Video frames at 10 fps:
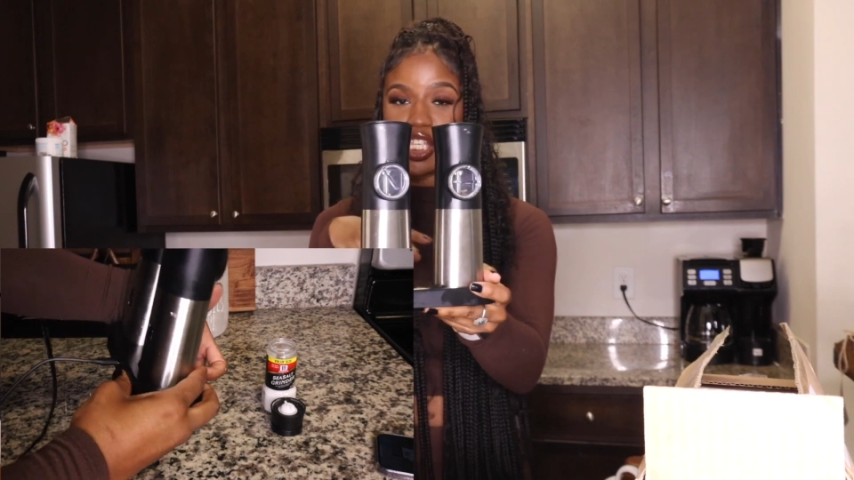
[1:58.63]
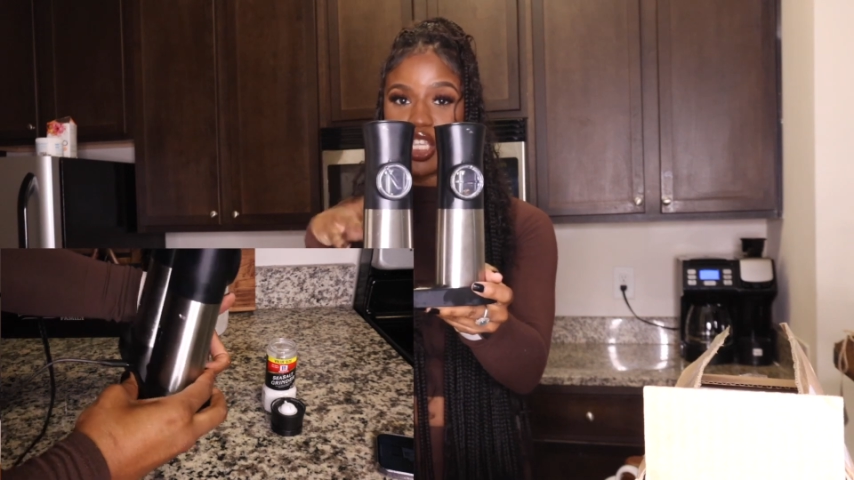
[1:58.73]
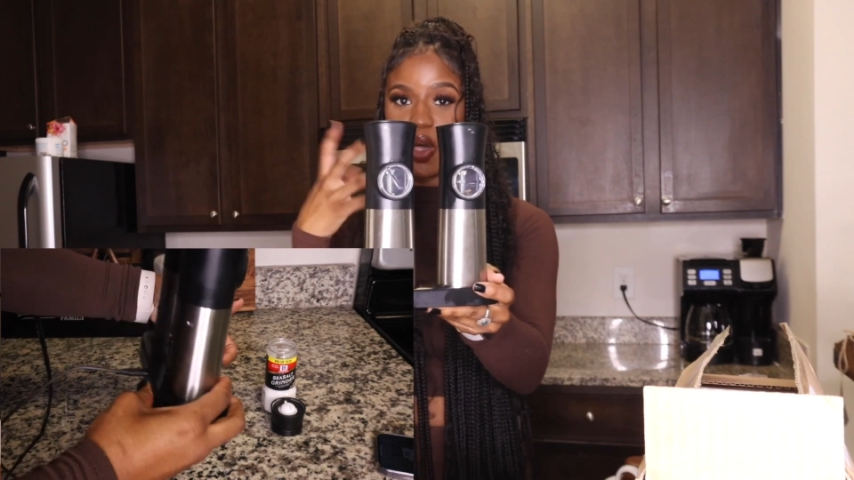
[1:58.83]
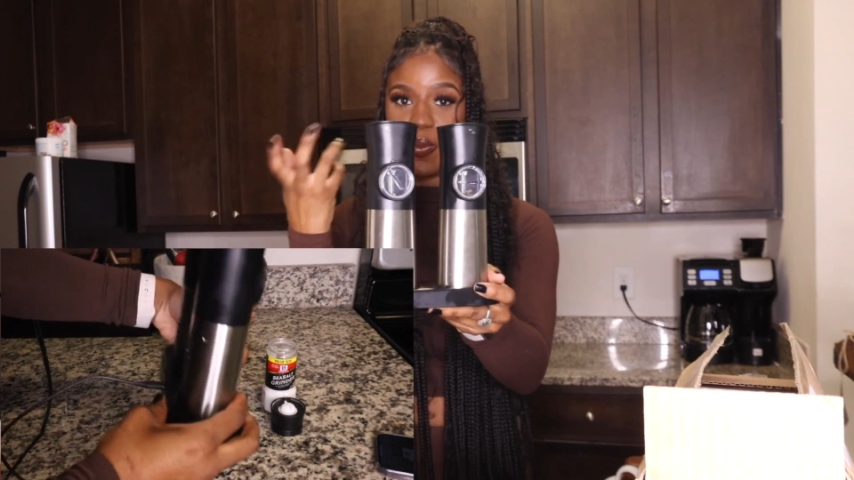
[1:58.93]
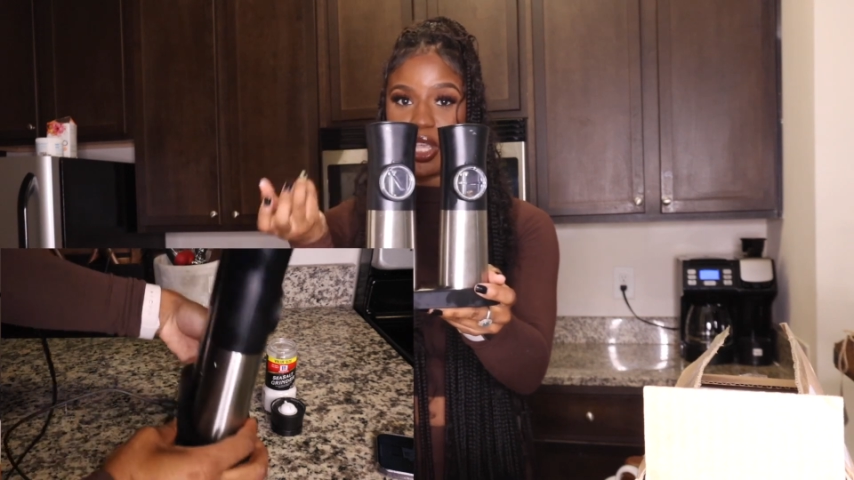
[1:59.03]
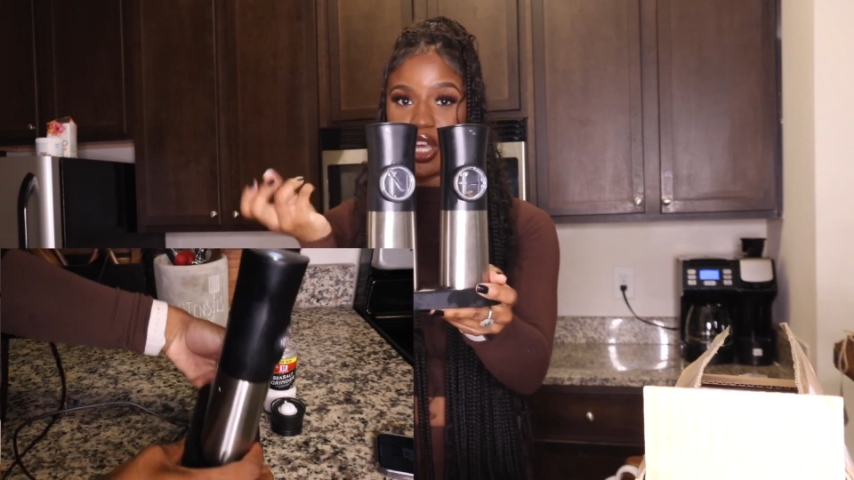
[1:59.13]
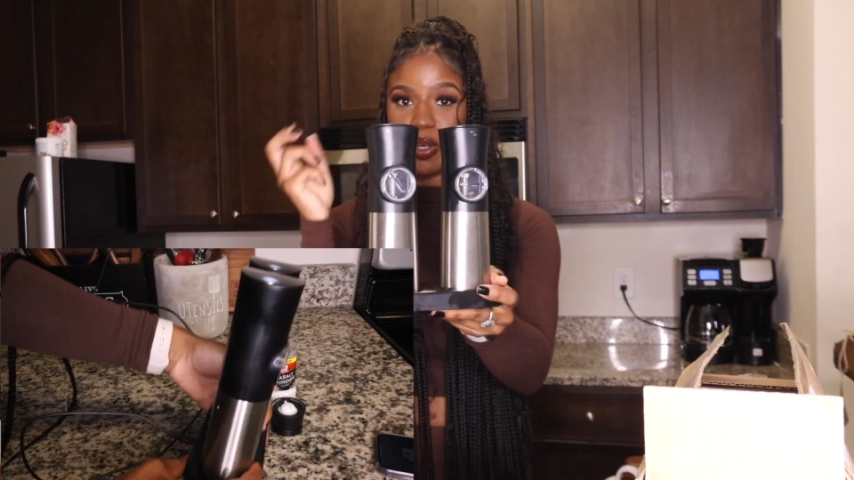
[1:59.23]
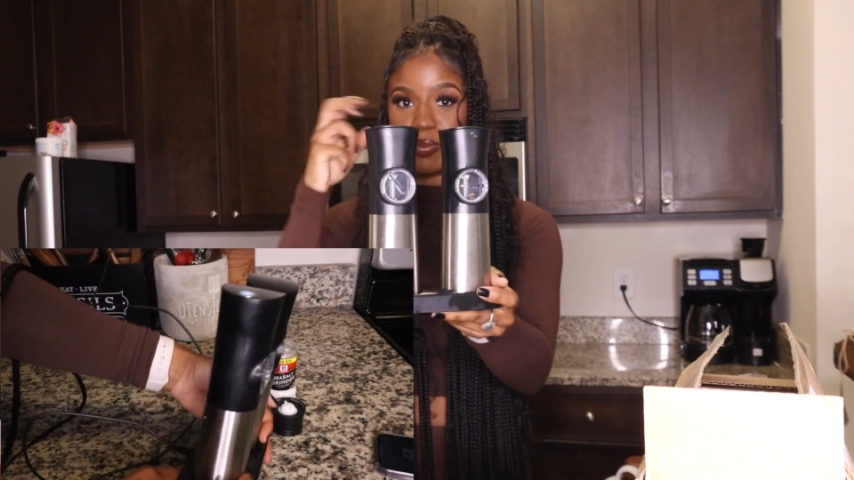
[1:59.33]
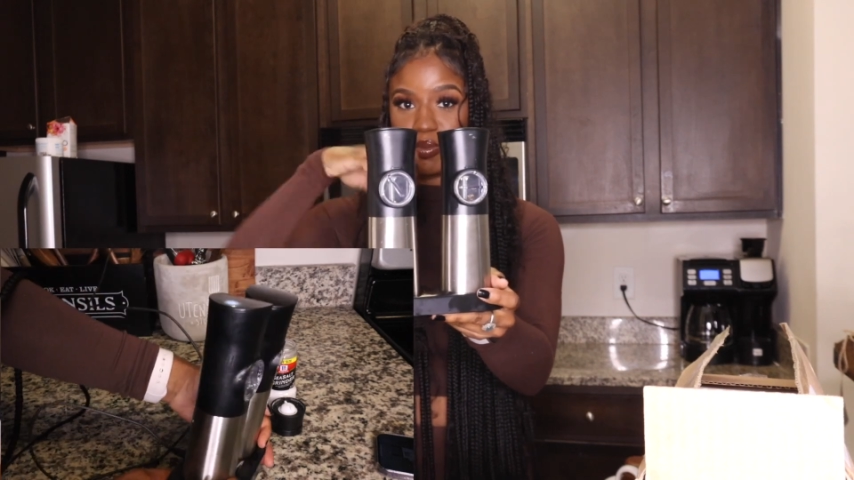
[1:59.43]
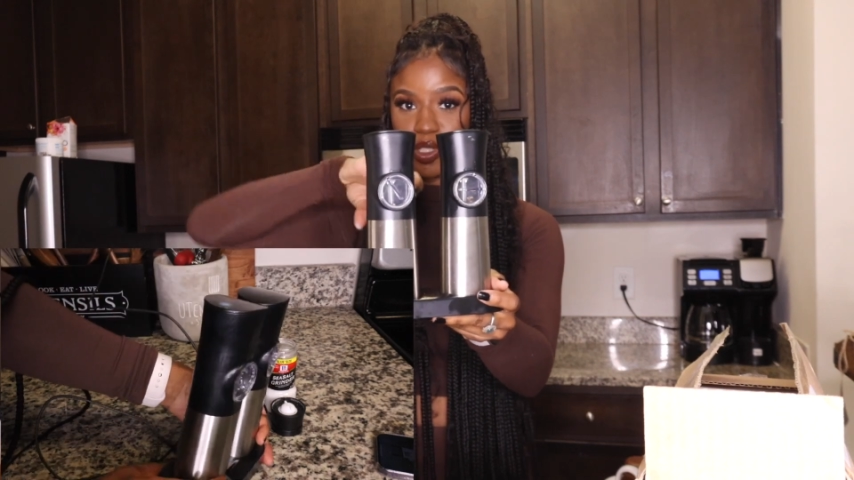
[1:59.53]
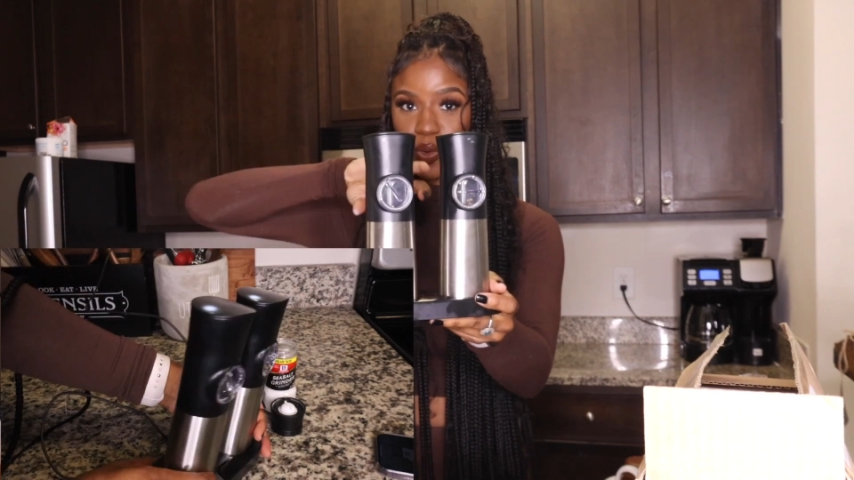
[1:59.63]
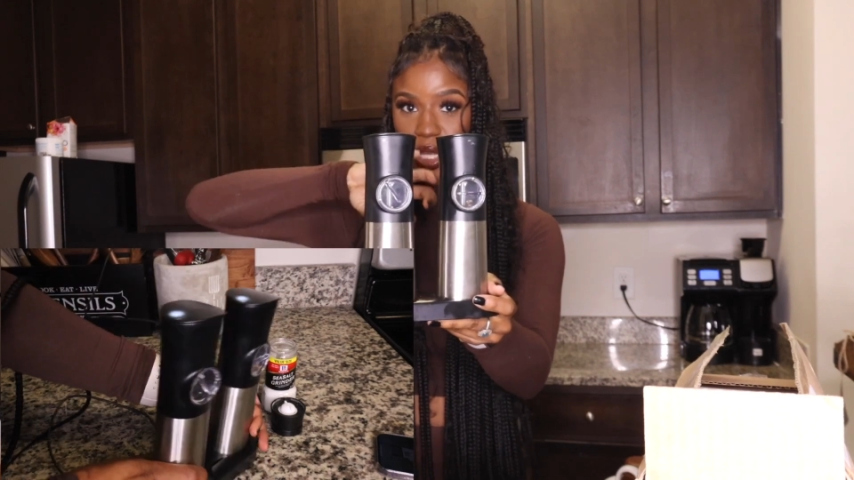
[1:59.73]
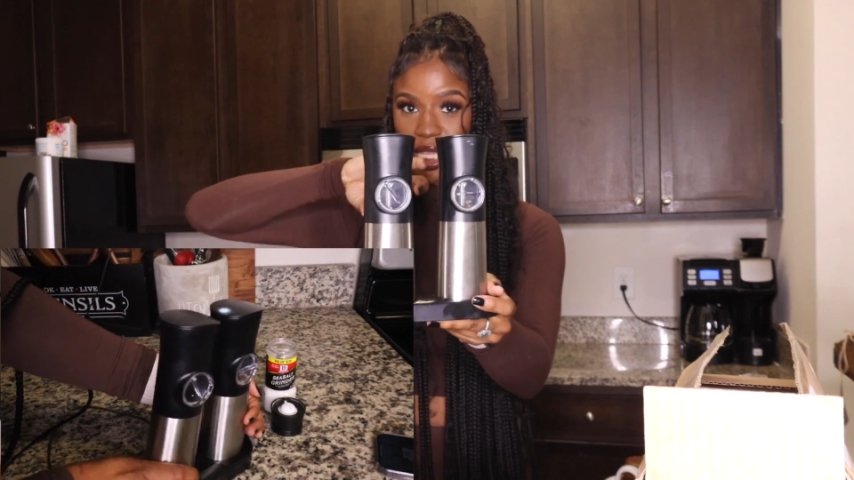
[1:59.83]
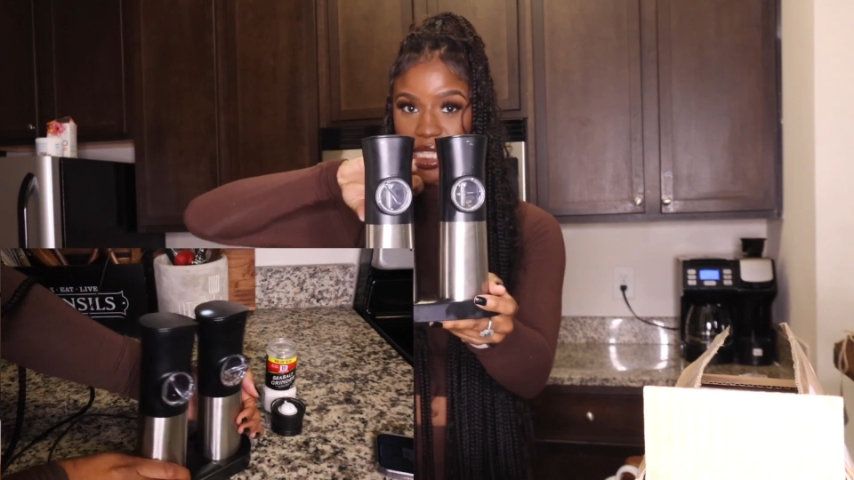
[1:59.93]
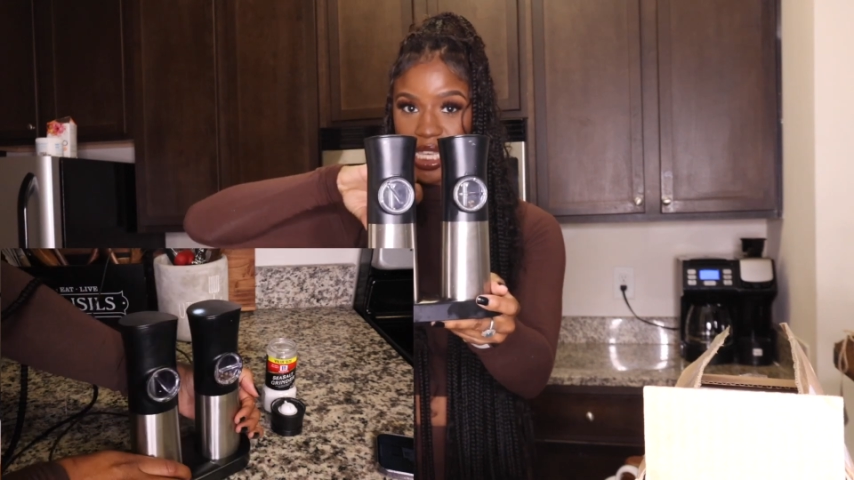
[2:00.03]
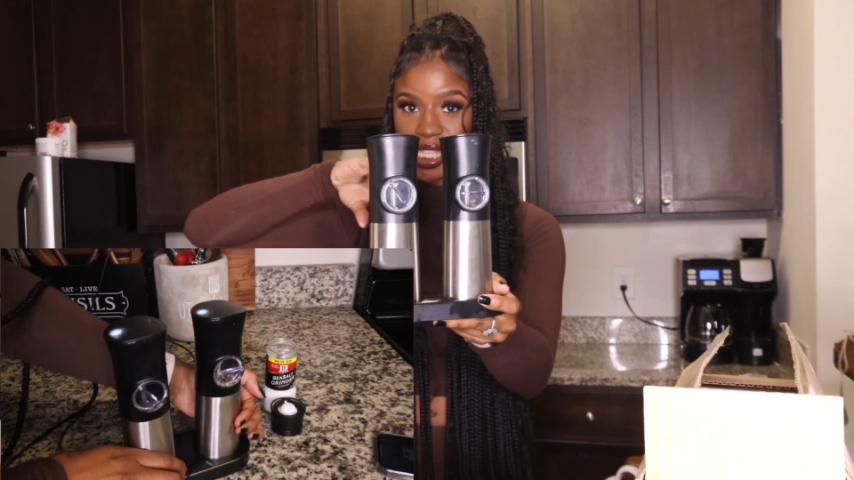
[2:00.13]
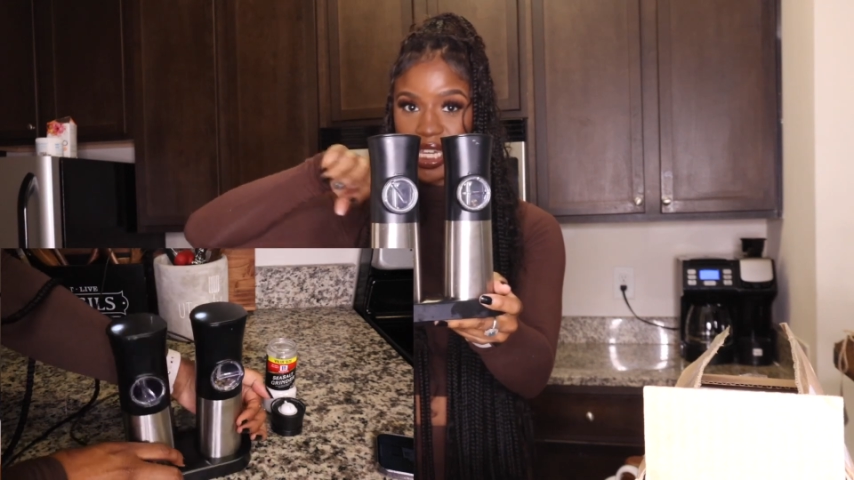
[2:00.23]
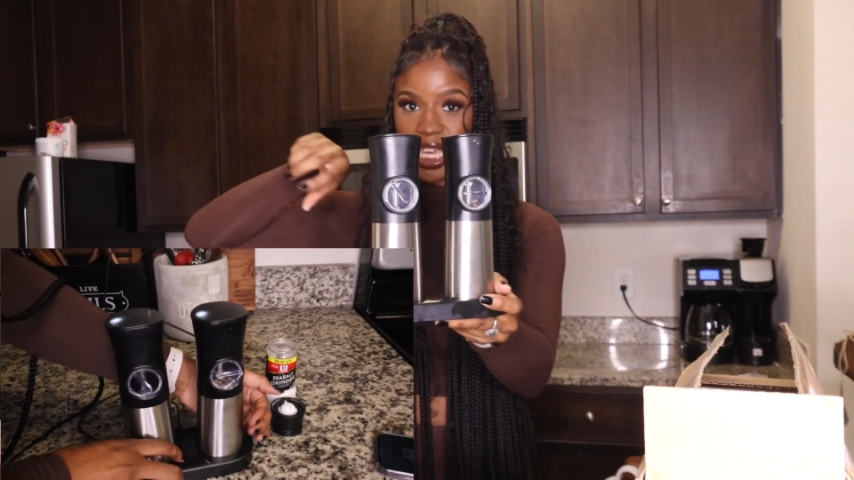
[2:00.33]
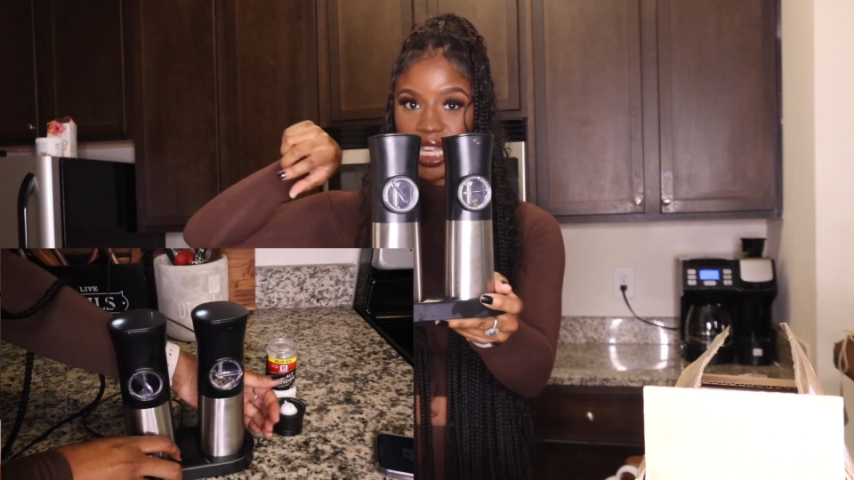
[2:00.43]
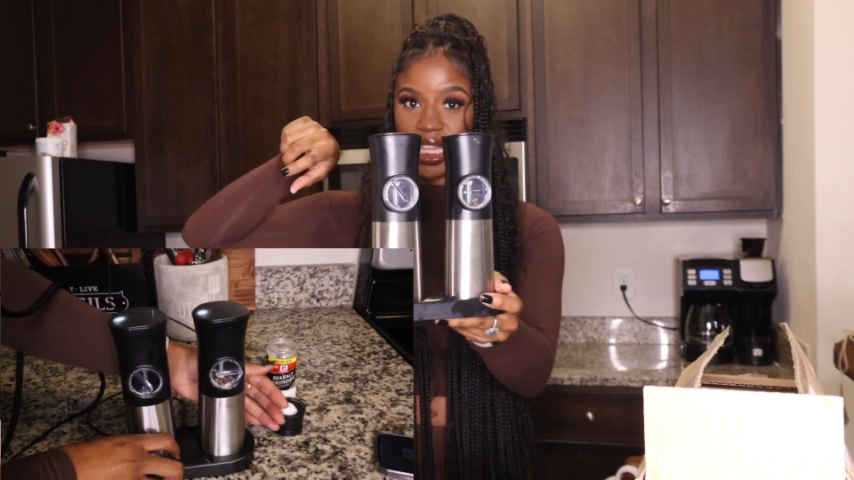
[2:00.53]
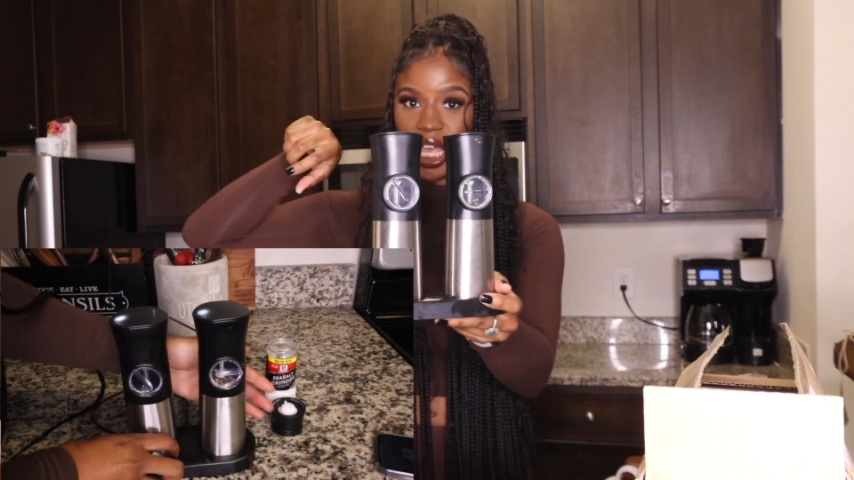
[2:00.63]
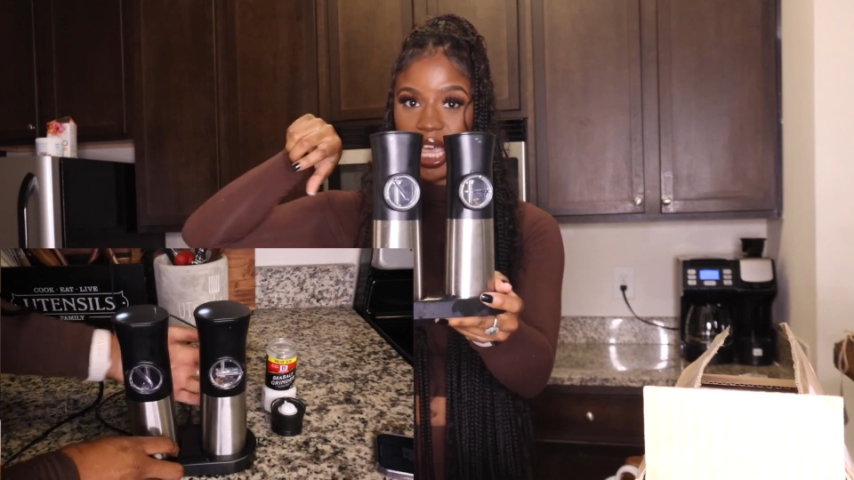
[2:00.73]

so when you're doing the seasoning,